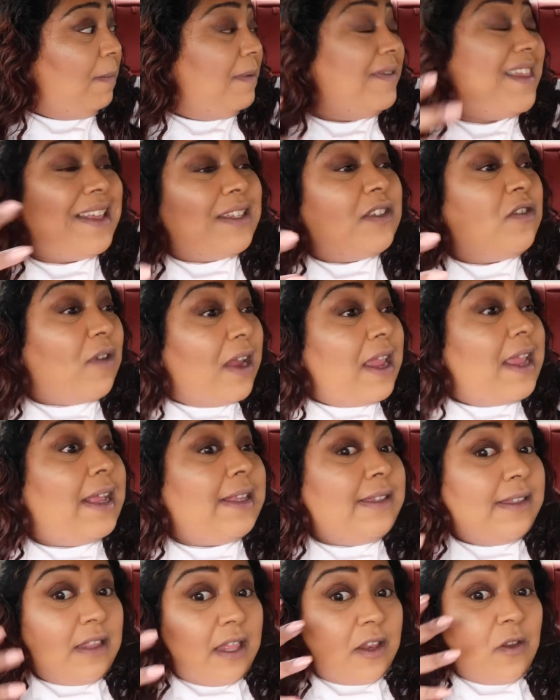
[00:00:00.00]
it but that's great
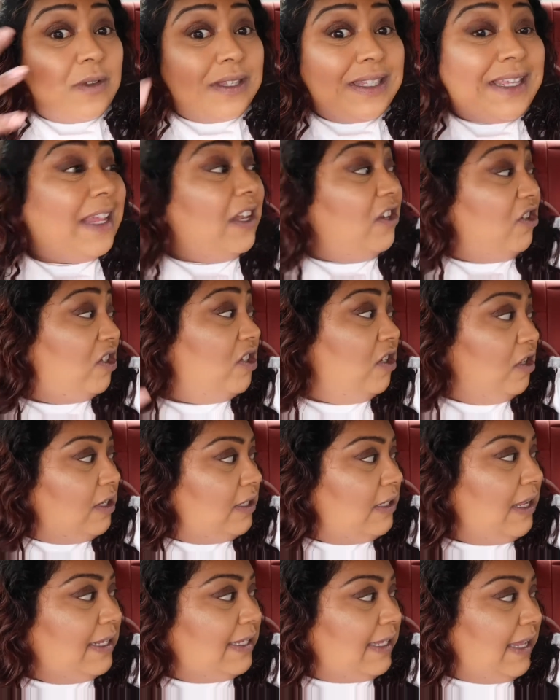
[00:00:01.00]
because then your skin just
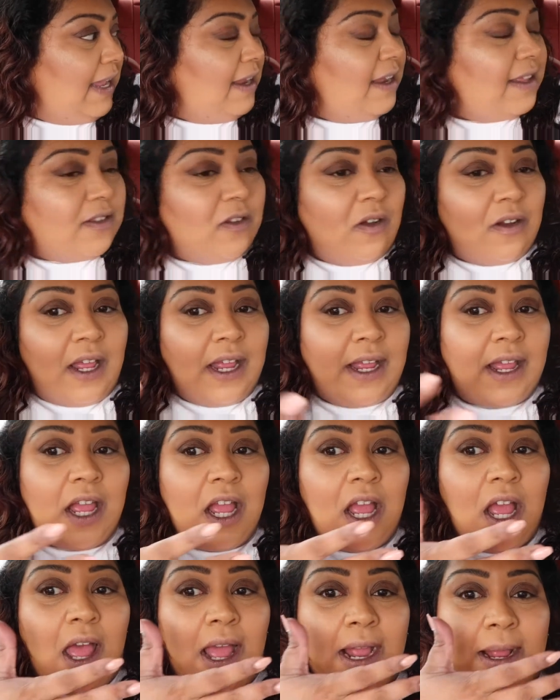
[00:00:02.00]
looks like skin it's not like
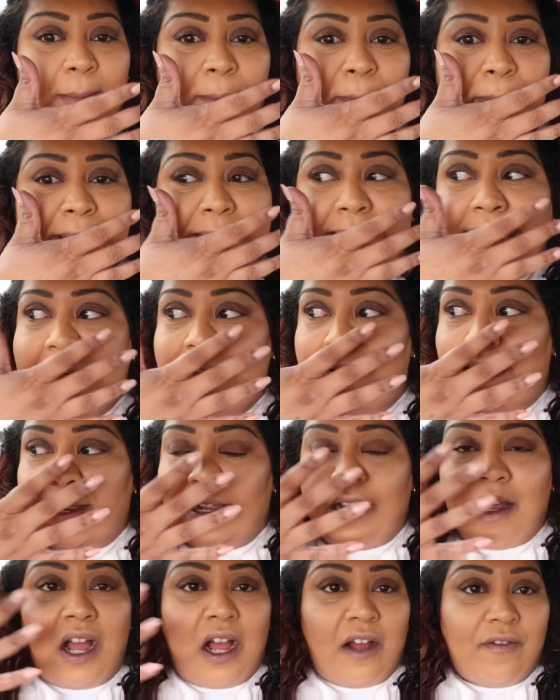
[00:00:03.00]
a complete
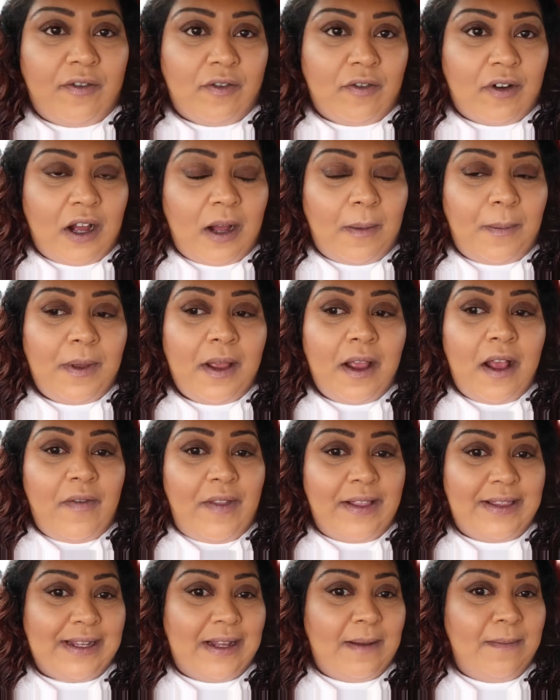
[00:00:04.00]
like cover up
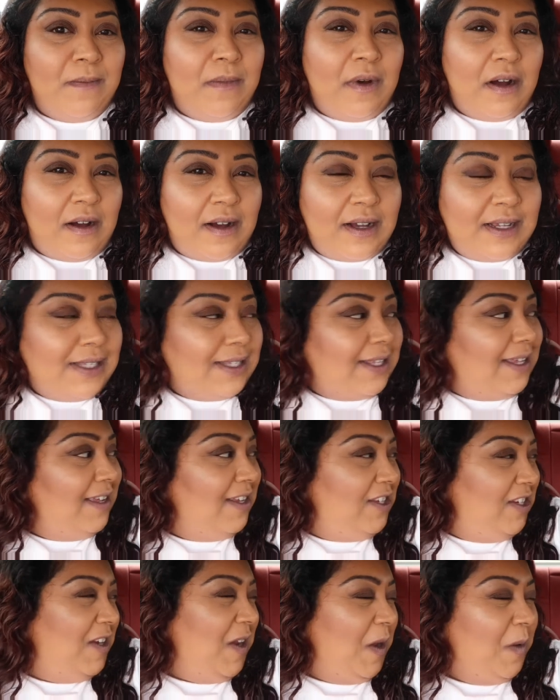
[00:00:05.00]
that's like a mask yeah,
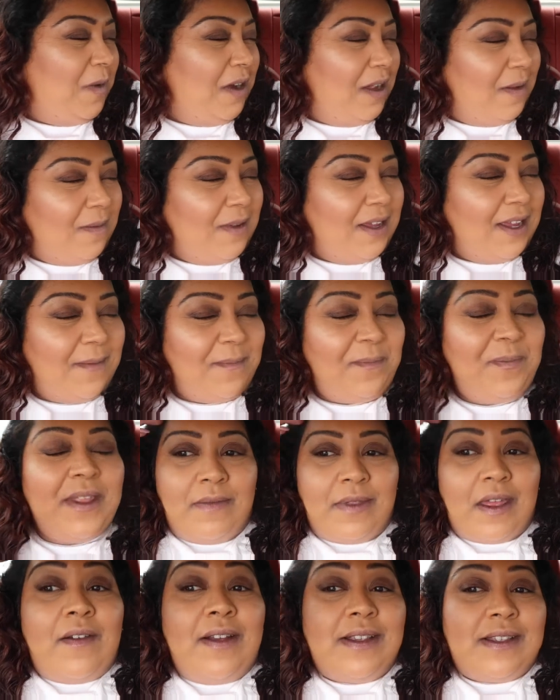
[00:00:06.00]
do you know what yeah. I mean
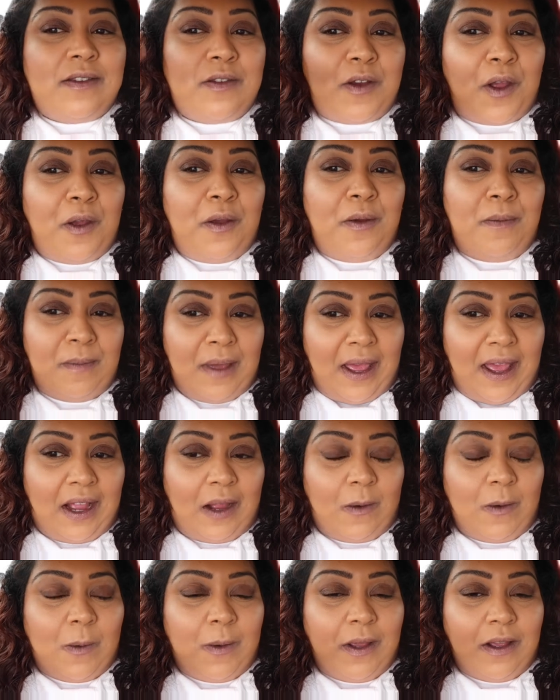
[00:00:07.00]
there is no
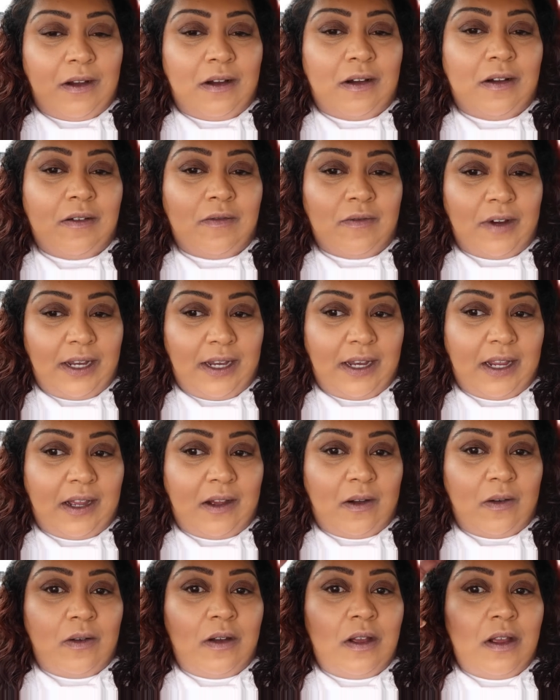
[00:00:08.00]
MAC where we are right
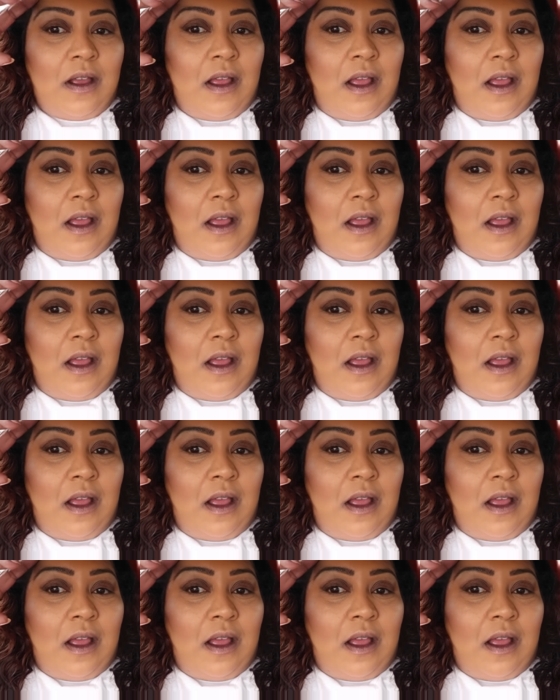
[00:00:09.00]
now